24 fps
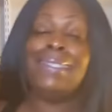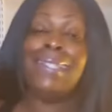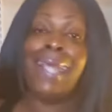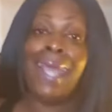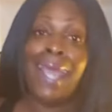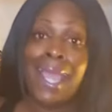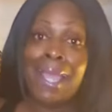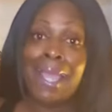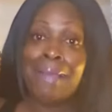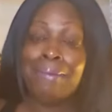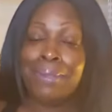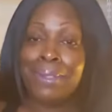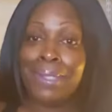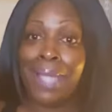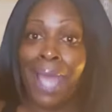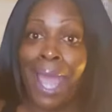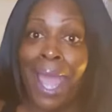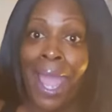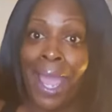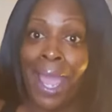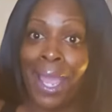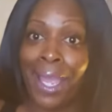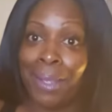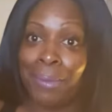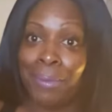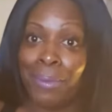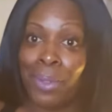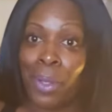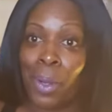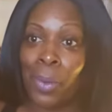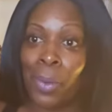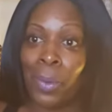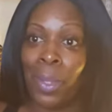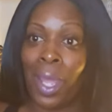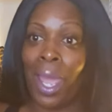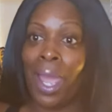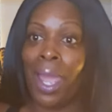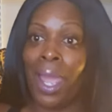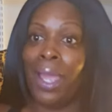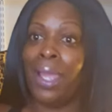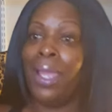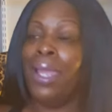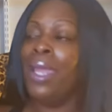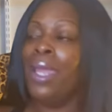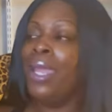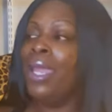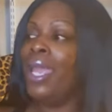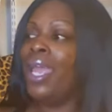saved,
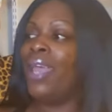okay?